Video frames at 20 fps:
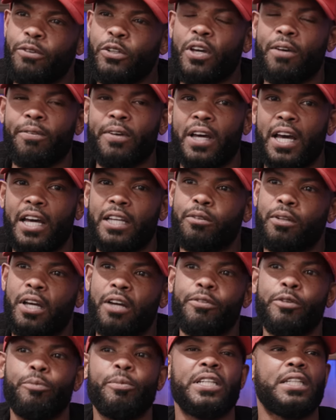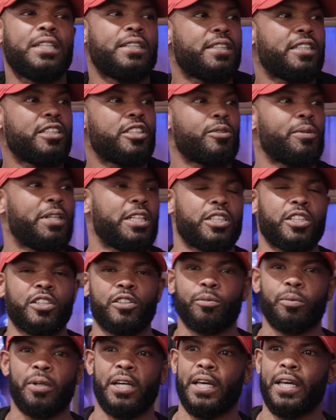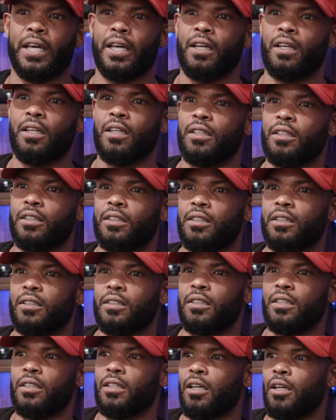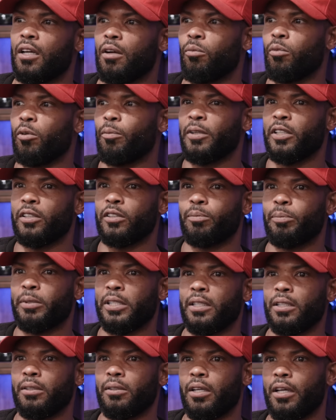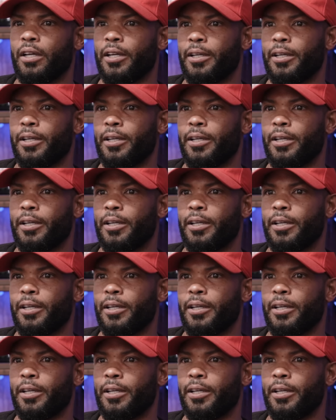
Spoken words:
you been in situations where the woman's been